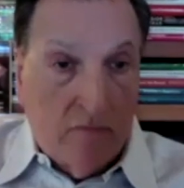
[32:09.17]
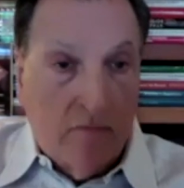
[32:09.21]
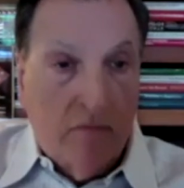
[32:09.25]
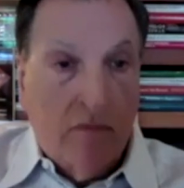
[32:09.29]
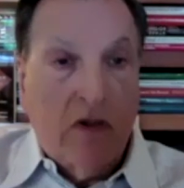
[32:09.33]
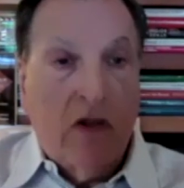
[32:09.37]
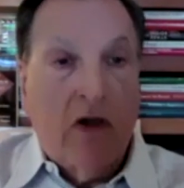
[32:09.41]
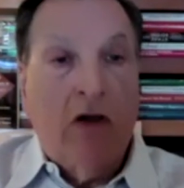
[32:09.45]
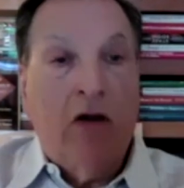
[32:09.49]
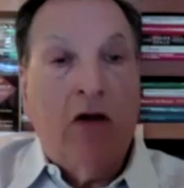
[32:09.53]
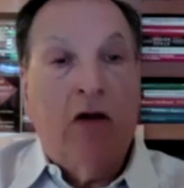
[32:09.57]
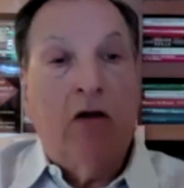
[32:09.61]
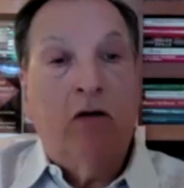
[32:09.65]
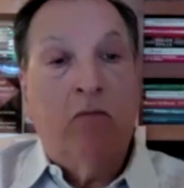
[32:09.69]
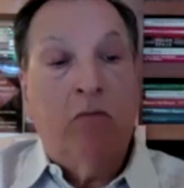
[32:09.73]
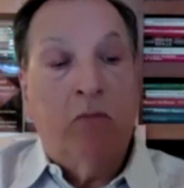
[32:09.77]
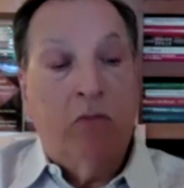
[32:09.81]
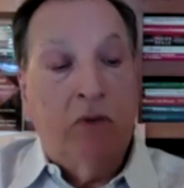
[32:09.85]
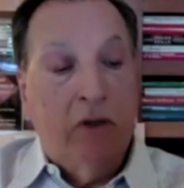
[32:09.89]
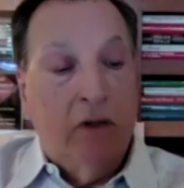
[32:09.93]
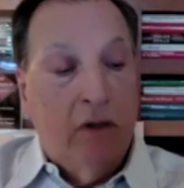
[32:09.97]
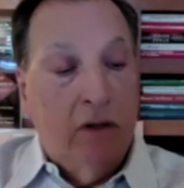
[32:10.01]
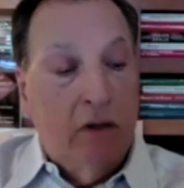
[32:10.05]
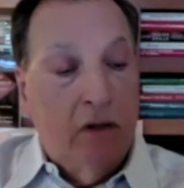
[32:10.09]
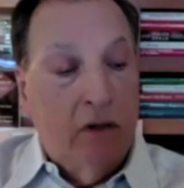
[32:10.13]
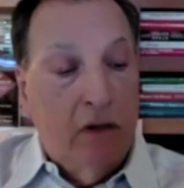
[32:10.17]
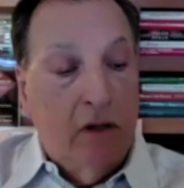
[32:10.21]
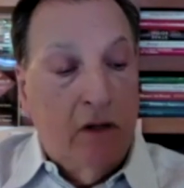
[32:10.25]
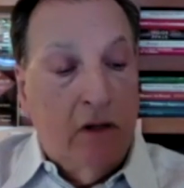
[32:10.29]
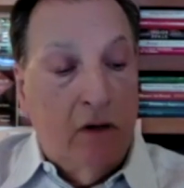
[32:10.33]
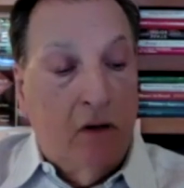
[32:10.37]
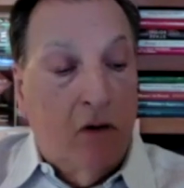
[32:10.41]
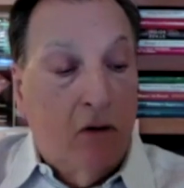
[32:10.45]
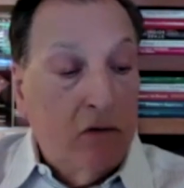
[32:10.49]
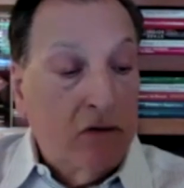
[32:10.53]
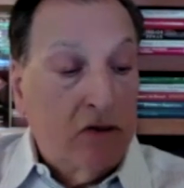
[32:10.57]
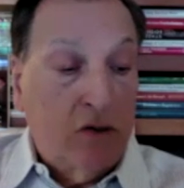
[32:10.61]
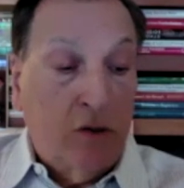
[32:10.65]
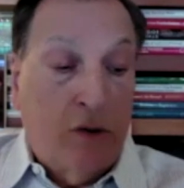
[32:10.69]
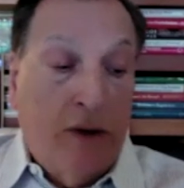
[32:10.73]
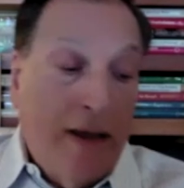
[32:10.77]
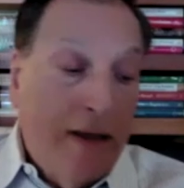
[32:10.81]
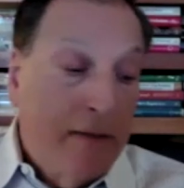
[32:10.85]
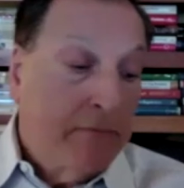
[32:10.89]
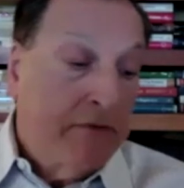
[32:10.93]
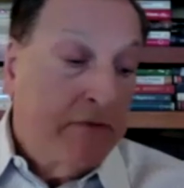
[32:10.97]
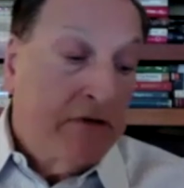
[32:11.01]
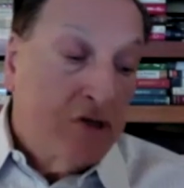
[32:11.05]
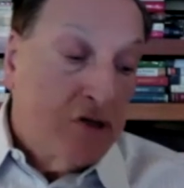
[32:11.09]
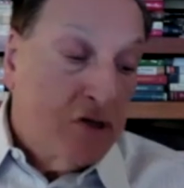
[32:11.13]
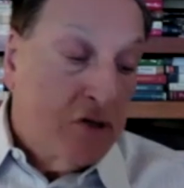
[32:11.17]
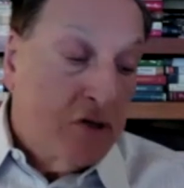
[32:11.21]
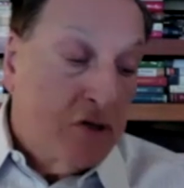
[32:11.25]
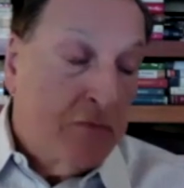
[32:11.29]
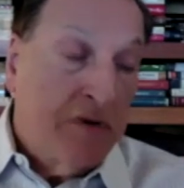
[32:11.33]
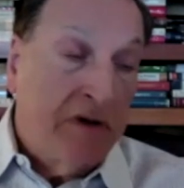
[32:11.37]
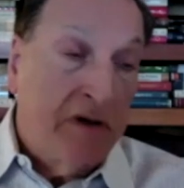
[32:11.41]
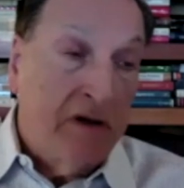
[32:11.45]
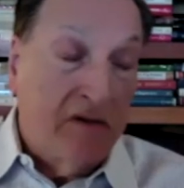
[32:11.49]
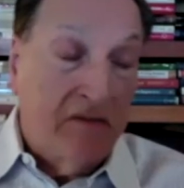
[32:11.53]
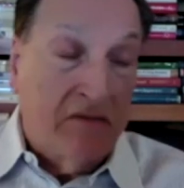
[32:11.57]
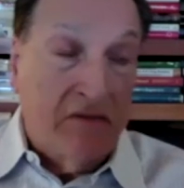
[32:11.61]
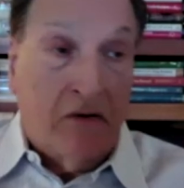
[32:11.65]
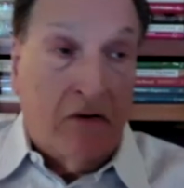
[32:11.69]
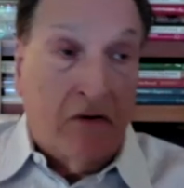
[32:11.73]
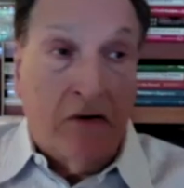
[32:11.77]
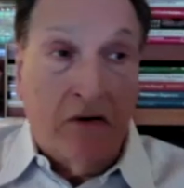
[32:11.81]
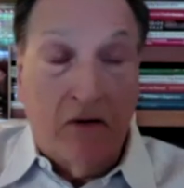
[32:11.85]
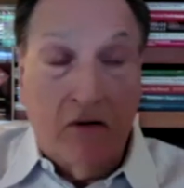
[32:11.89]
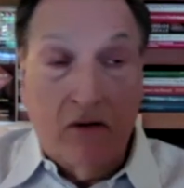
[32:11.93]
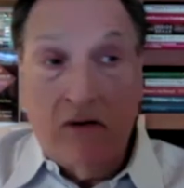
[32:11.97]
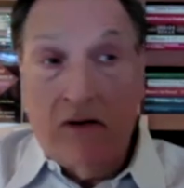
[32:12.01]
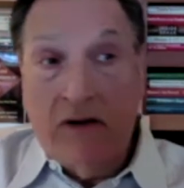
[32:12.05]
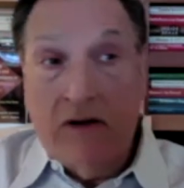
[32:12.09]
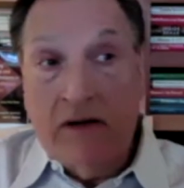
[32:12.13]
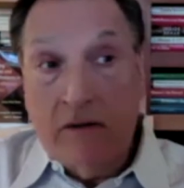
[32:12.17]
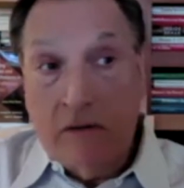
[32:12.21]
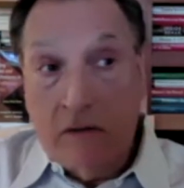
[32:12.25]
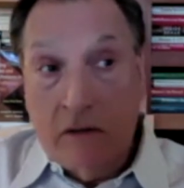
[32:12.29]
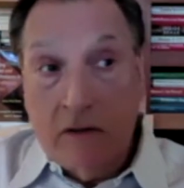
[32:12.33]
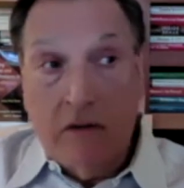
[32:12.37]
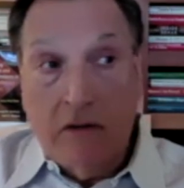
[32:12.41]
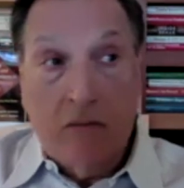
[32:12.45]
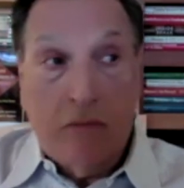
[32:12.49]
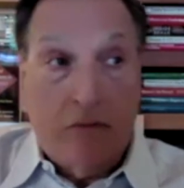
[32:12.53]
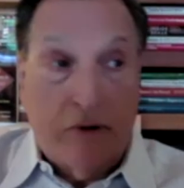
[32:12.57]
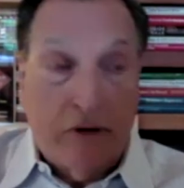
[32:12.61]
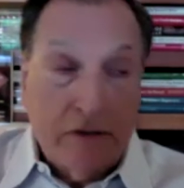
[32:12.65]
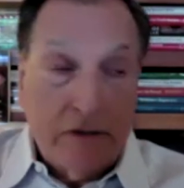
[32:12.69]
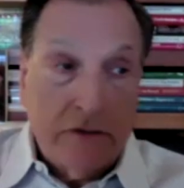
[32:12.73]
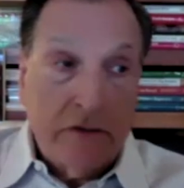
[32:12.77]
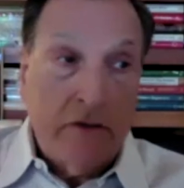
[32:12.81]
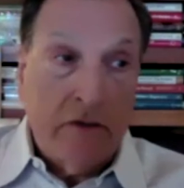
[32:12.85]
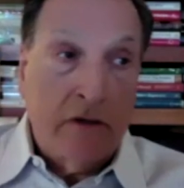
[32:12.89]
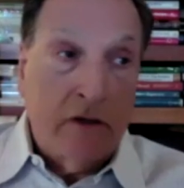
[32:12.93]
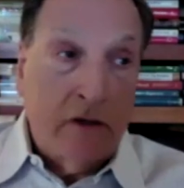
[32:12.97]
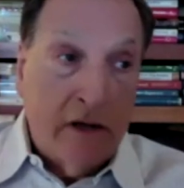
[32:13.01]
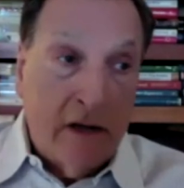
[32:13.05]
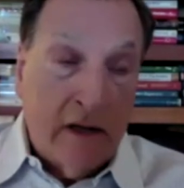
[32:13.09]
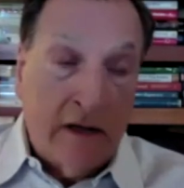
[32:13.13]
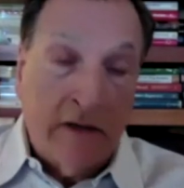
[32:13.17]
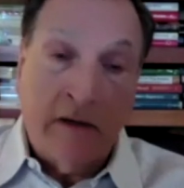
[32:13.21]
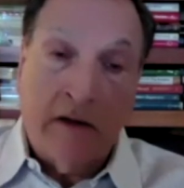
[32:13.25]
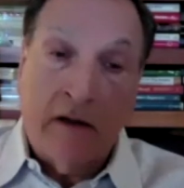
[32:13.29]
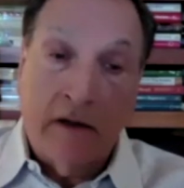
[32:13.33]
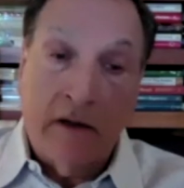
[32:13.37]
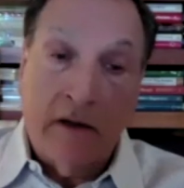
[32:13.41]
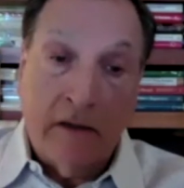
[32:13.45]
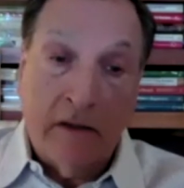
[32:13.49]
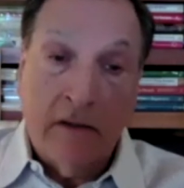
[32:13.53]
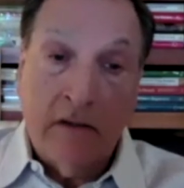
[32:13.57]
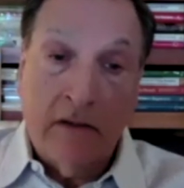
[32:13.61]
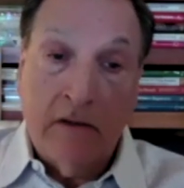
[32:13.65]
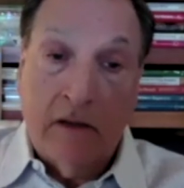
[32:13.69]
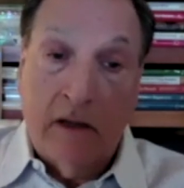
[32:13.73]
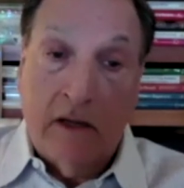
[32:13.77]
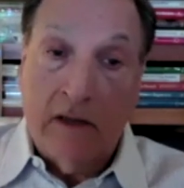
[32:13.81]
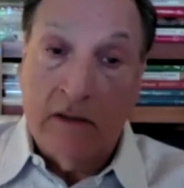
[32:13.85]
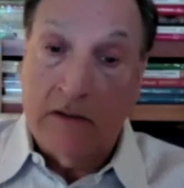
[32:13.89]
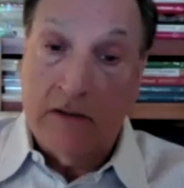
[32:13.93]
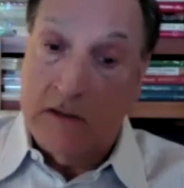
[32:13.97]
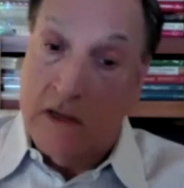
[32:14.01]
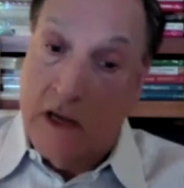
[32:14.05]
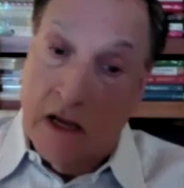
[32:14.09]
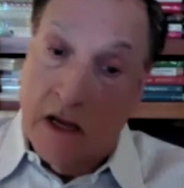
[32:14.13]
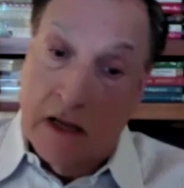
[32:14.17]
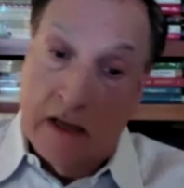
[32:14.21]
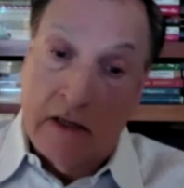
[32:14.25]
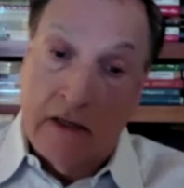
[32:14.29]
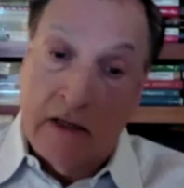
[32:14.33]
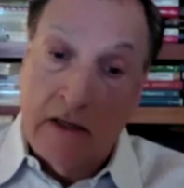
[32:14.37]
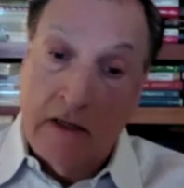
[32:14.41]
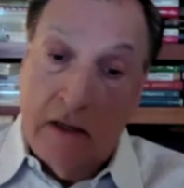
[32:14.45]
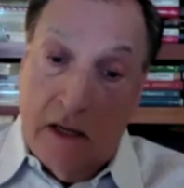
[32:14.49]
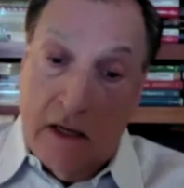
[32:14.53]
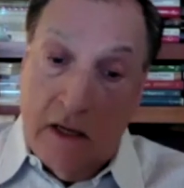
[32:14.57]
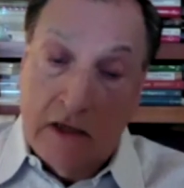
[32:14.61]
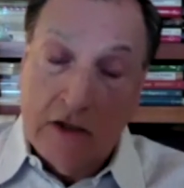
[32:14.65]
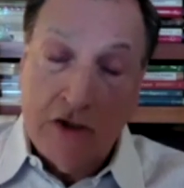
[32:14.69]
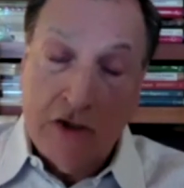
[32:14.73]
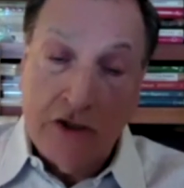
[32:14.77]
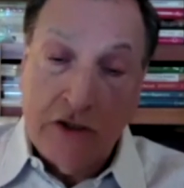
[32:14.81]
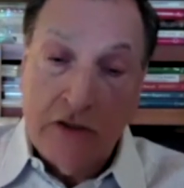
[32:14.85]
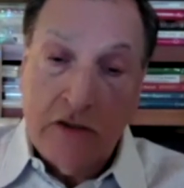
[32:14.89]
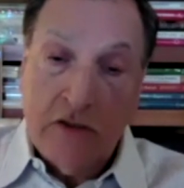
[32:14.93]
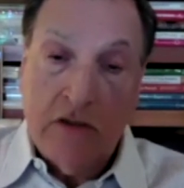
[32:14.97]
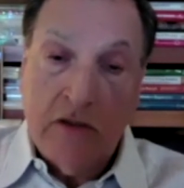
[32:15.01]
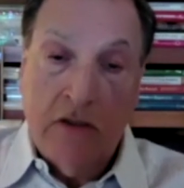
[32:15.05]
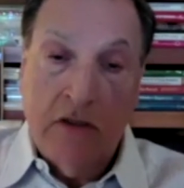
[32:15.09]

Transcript: Um, it also happens to be a very good antidepressant and anti-anxiety agent.